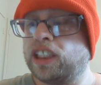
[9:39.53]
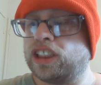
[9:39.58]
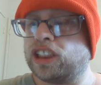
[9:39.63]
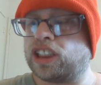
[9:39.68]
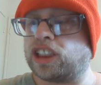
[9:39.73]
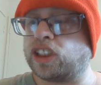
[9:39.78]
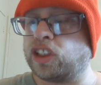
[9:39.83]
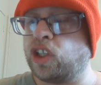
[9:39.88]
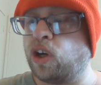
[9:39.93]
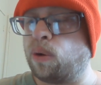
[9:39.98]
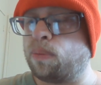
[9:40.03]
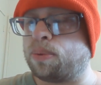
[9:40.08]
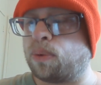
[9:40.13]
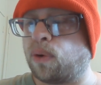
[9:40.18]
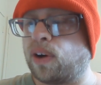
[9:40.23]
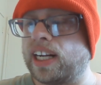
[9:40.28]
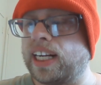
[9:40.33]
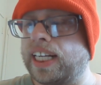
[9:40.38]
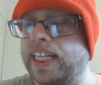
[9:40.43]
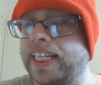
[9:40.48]
to snow
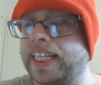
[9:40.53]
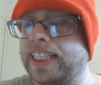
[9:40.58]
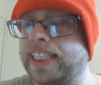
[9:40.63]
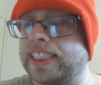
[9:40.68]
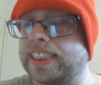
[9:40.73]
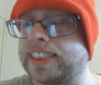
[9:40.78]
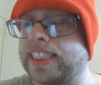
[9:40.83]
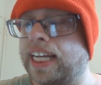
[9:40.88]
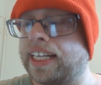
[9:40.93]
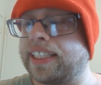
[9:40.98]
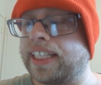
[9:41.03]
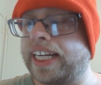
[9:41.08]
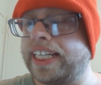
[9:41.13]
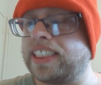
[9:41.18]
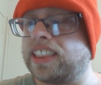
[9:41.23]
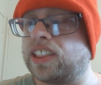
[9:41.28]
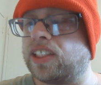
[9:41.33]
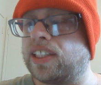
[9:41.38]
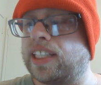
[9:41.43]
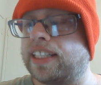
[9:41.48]
broiling in the
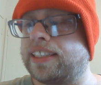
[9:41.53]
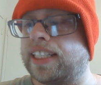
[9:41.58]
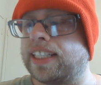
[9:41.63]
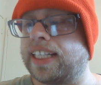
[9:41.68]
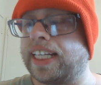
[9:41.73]
sunlight so that the